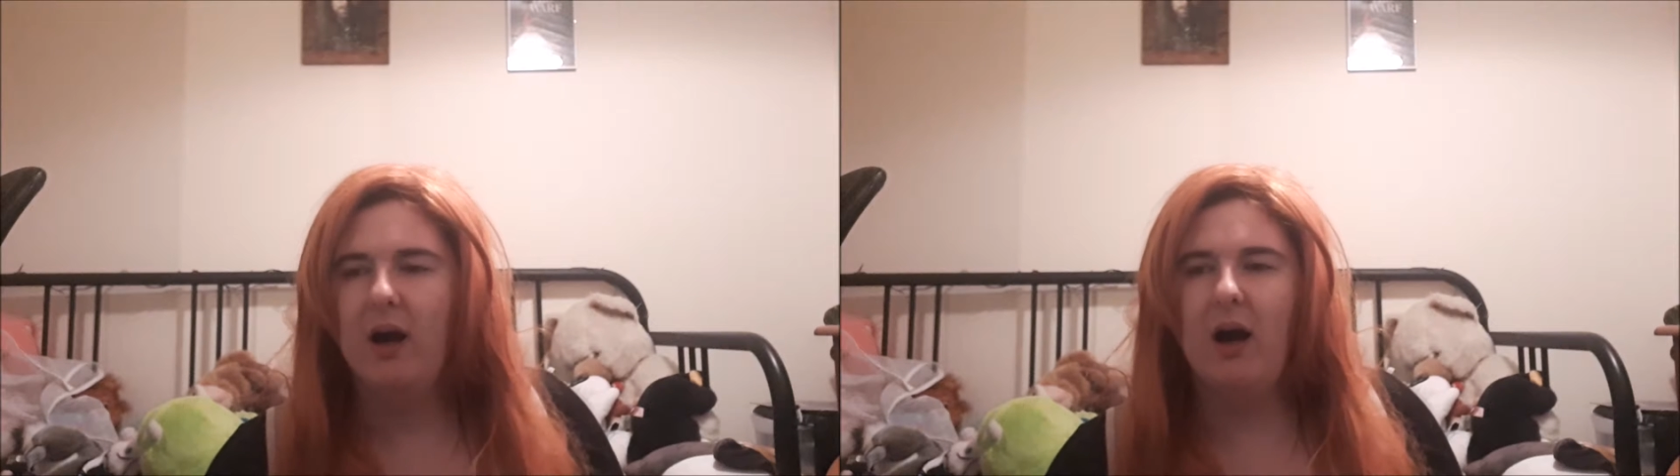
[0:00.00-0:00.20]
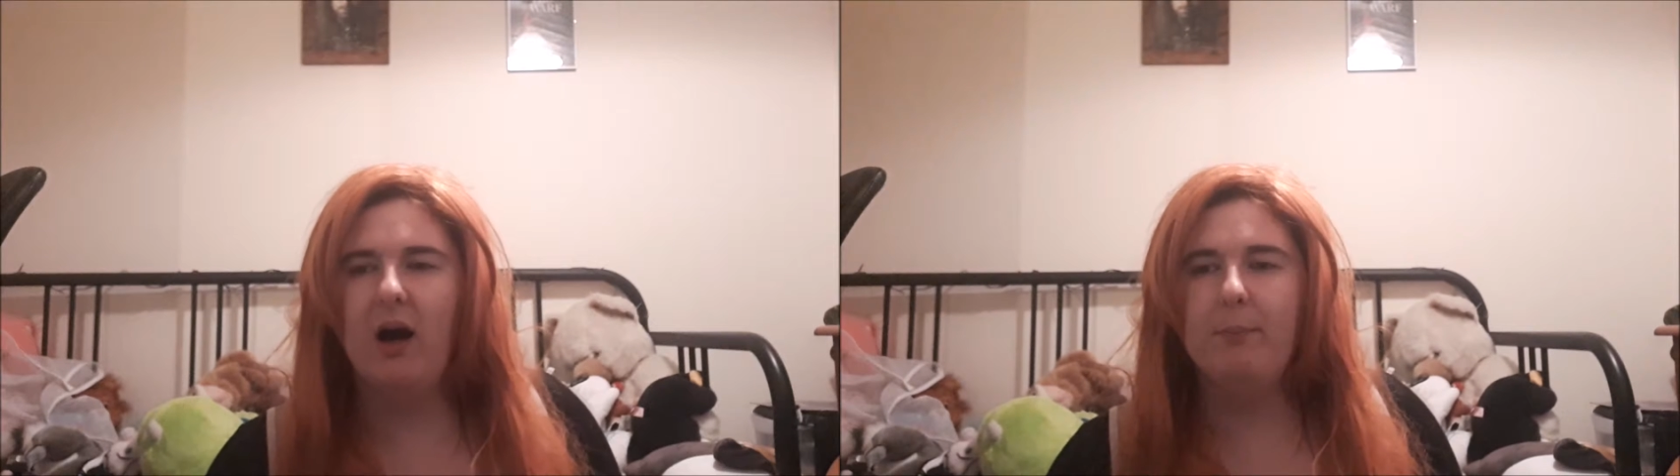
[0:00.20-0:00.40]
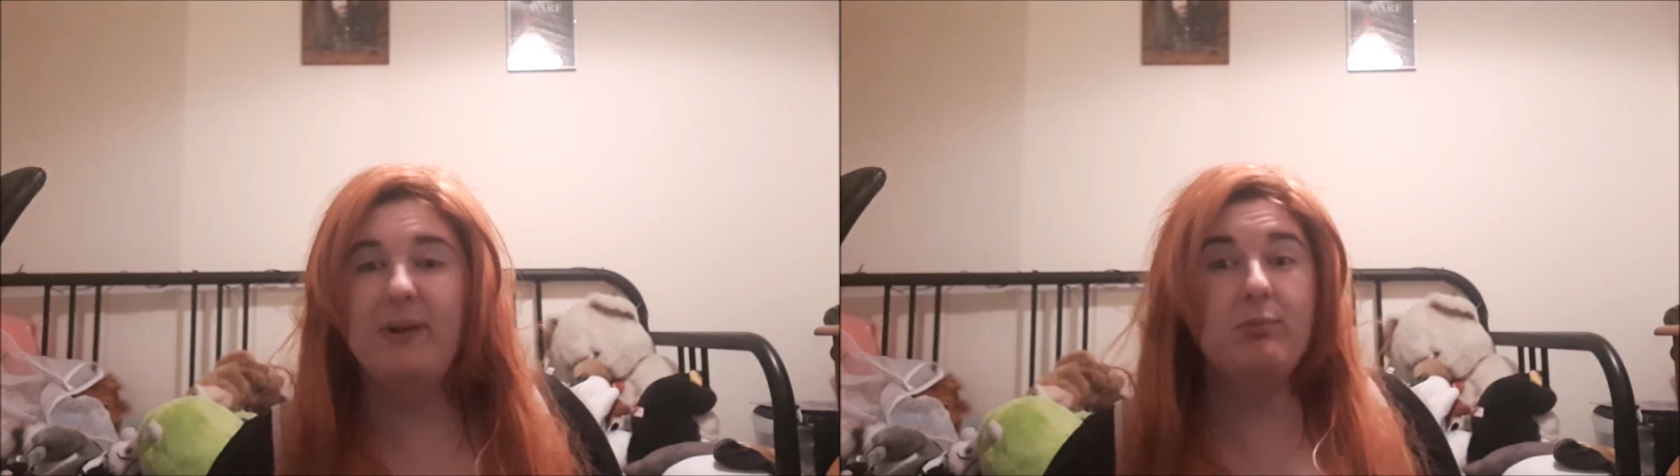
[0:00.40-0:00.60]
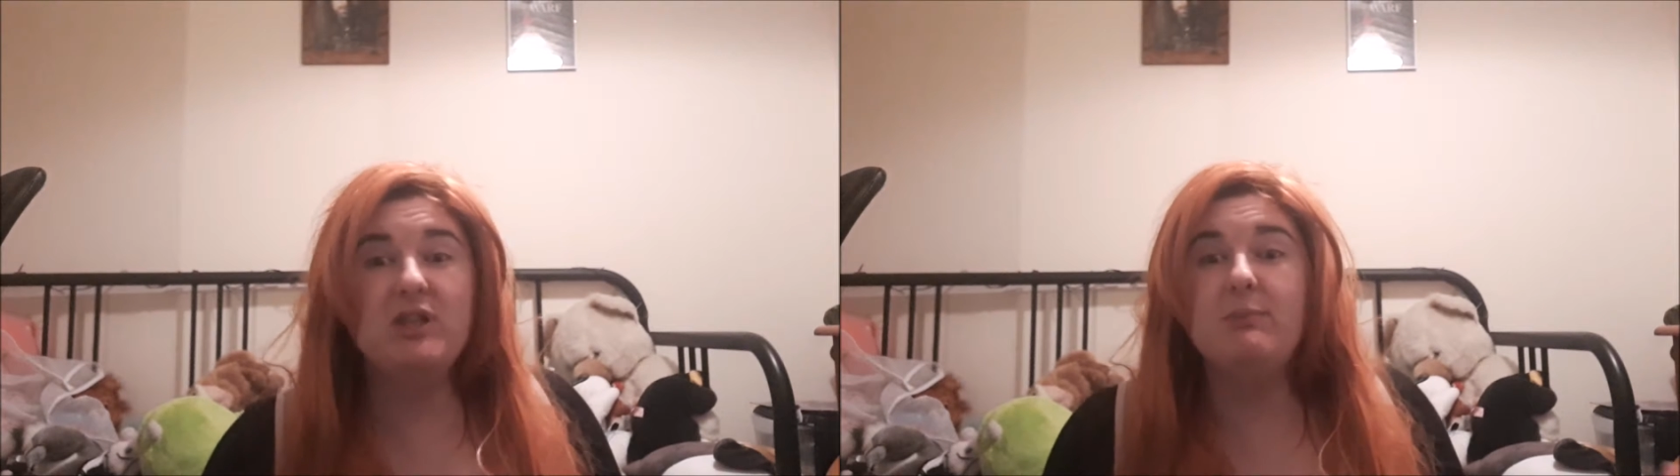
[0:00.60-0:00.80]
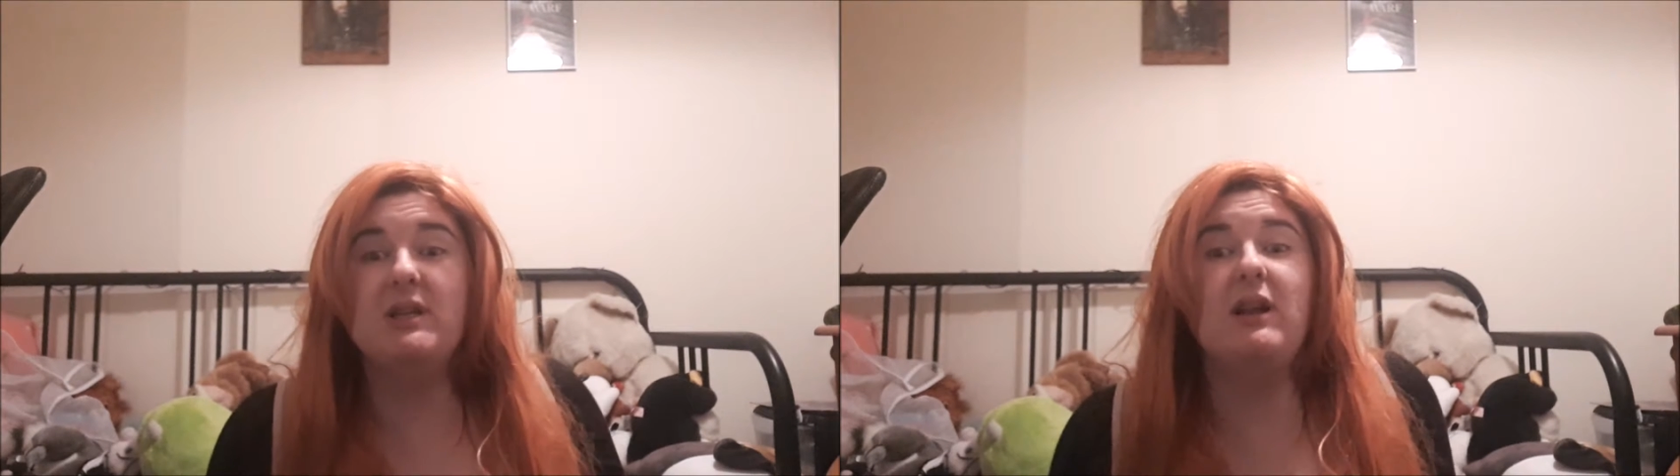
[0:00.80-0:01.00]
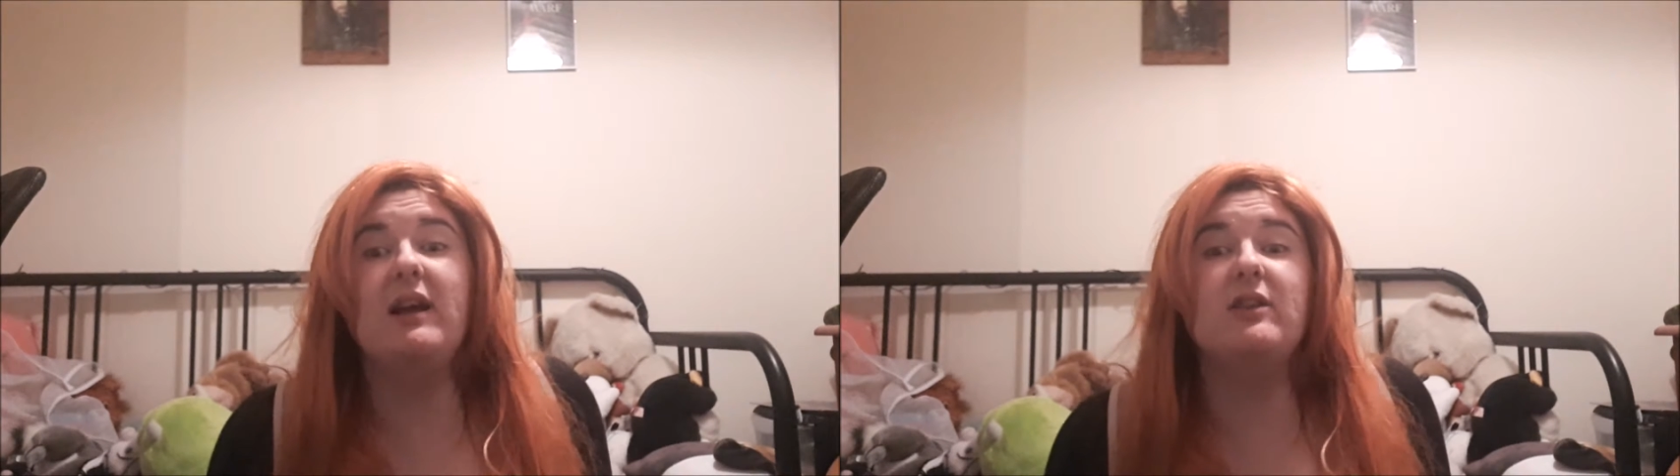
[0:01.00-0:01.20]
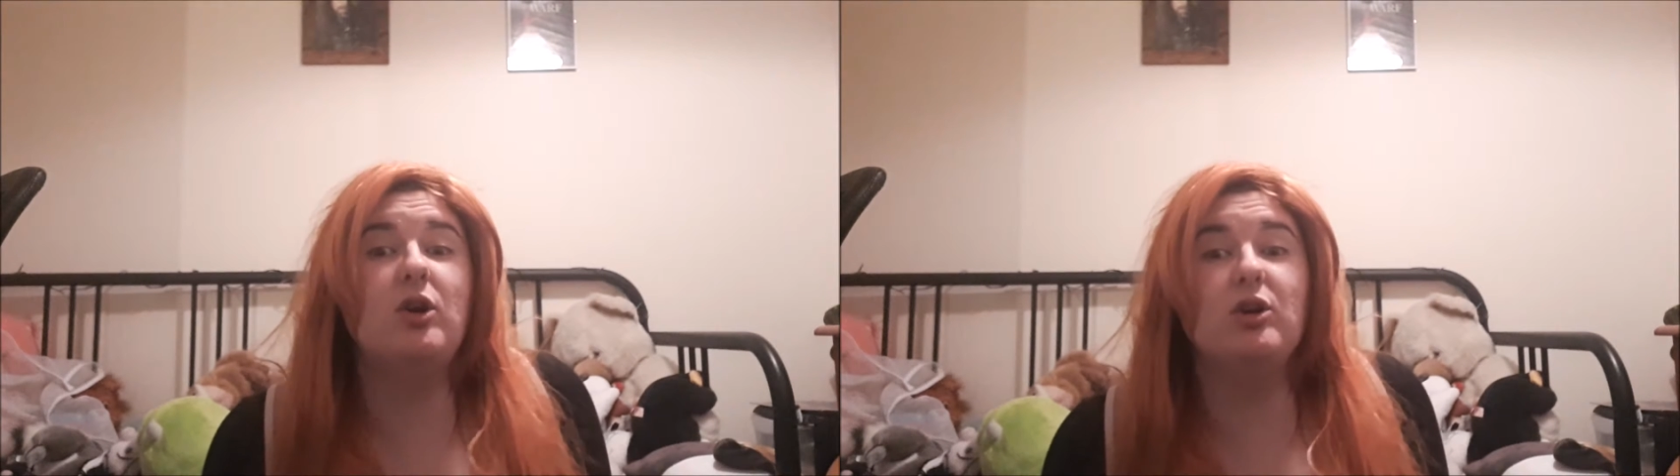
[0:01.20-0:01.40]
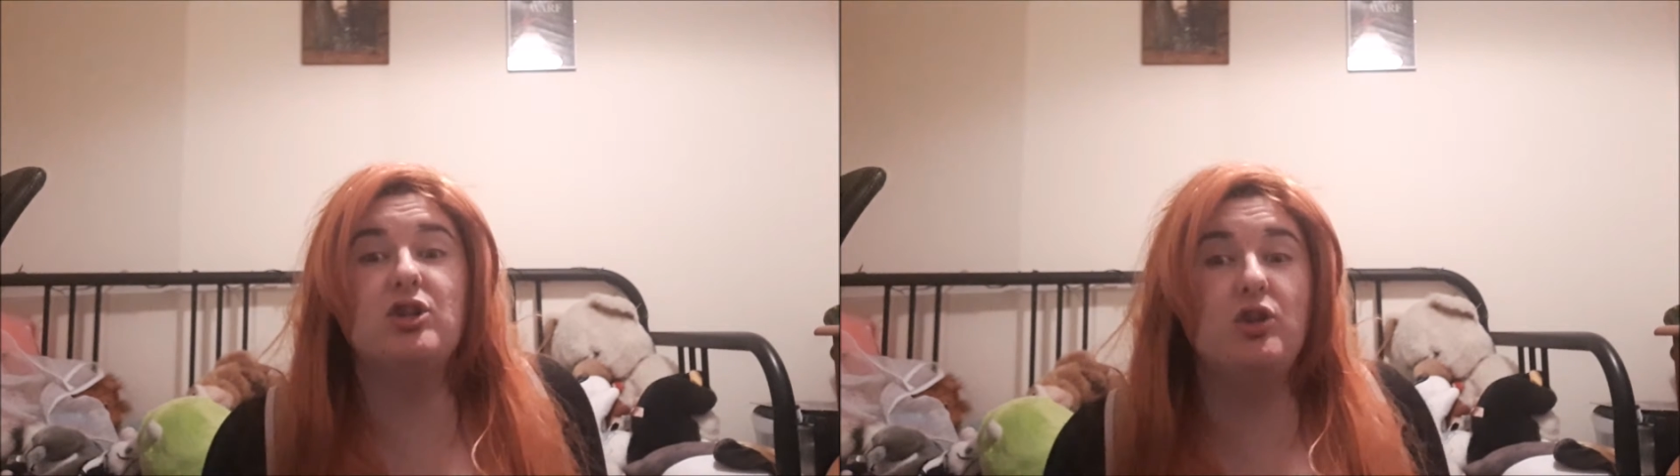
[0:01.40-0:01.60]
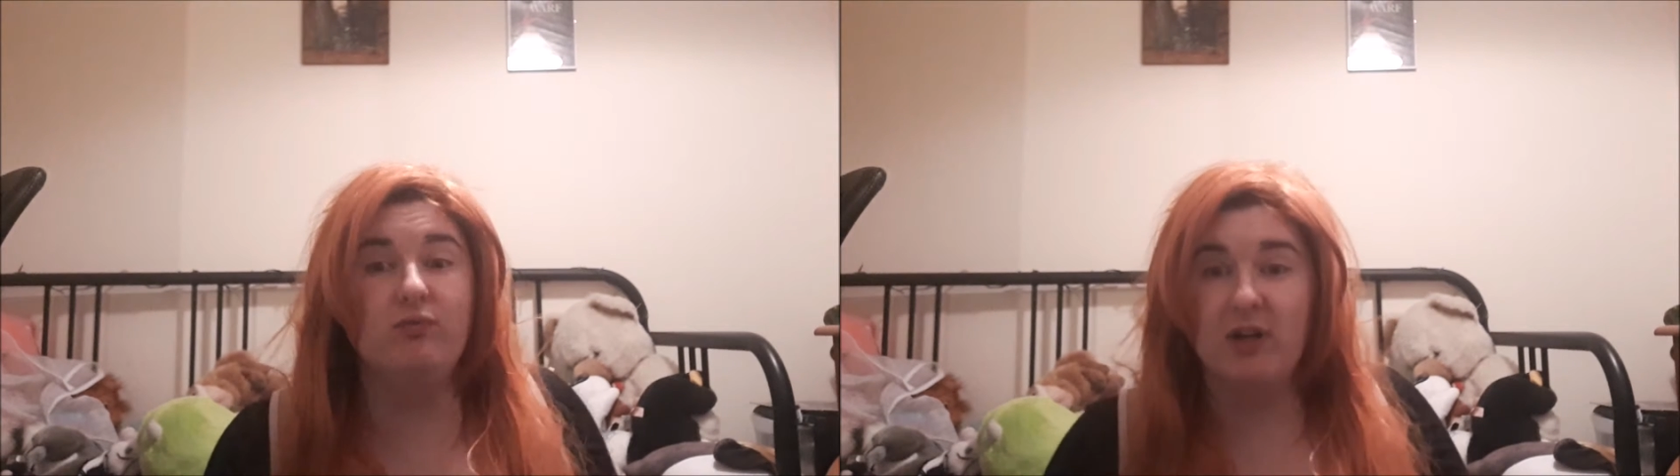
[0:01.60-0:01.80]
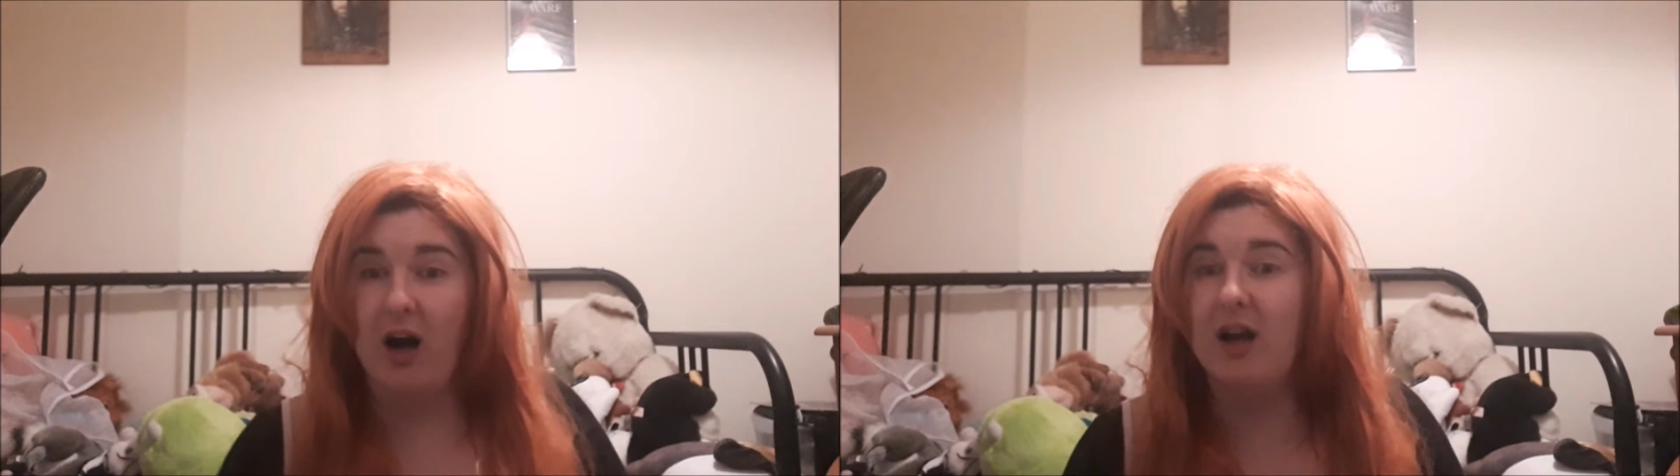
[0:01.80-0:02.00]
People seem to like the
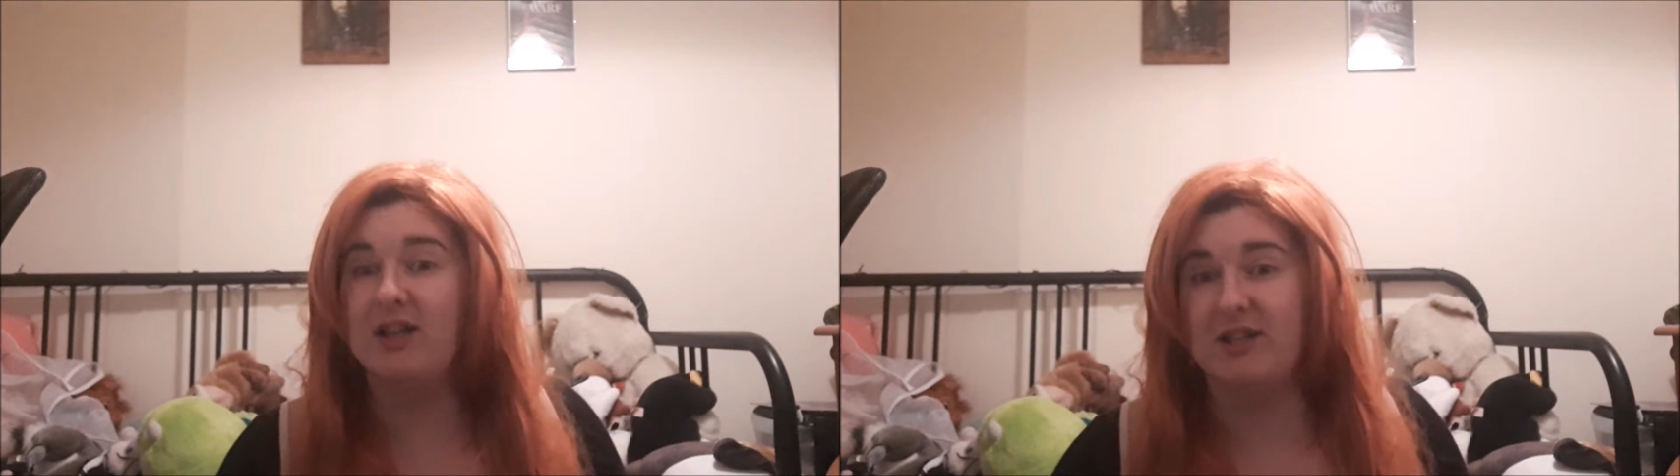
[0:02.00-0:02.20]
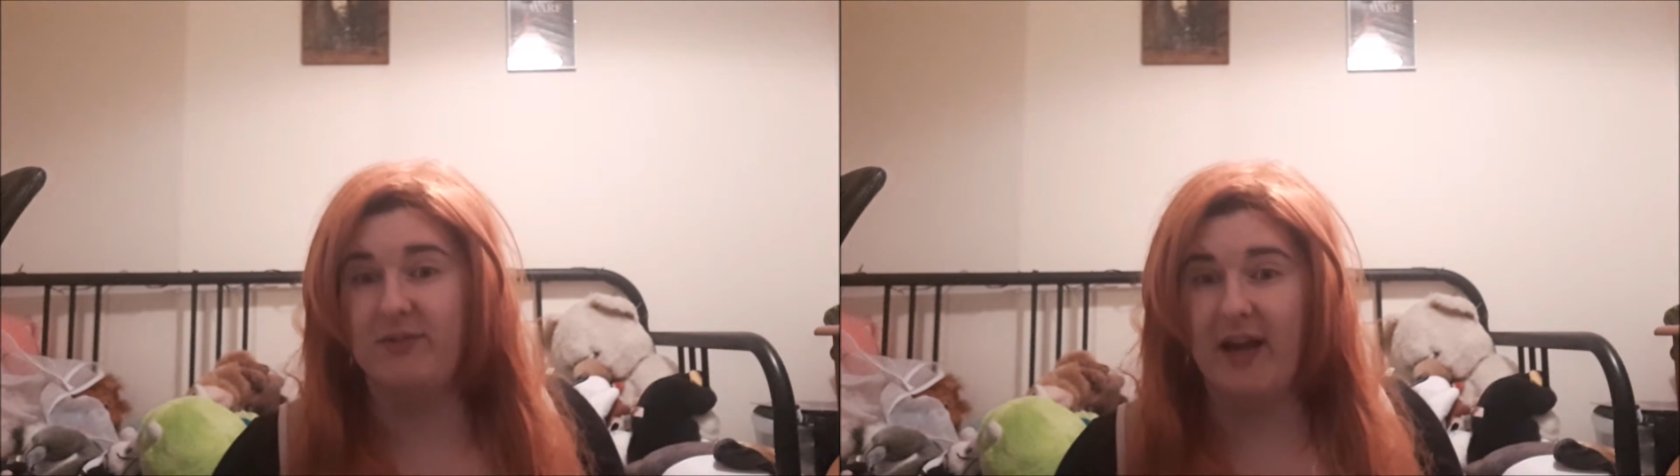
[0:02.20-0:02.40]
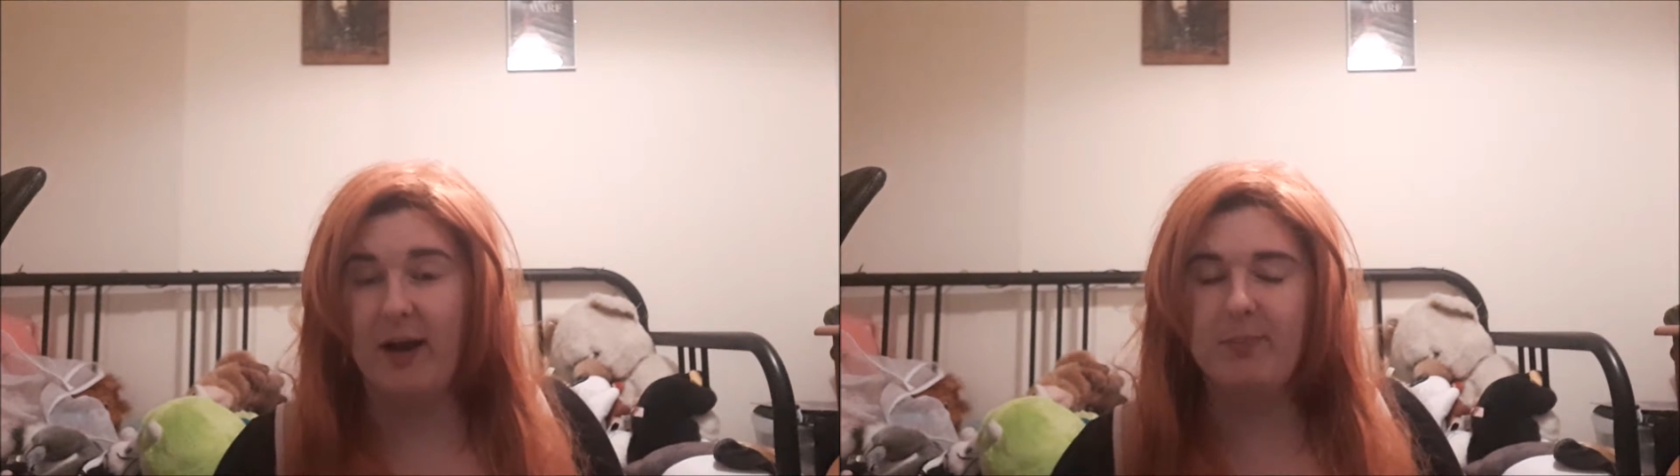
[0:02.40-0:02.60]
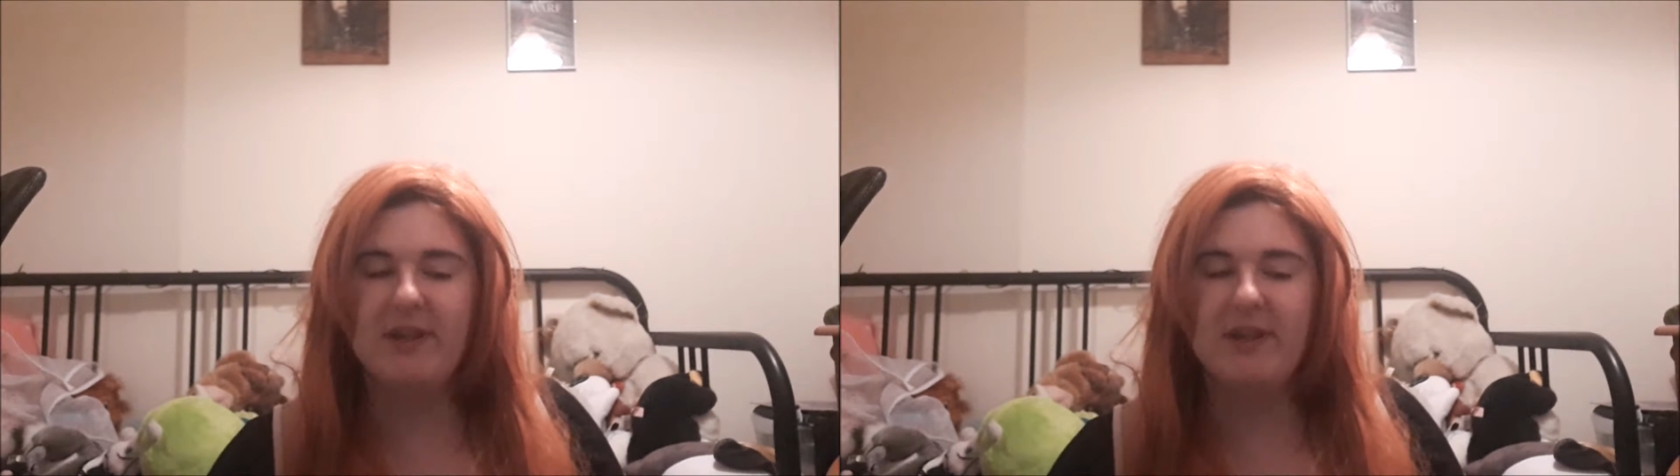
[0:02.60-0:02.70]
costume regardless of that,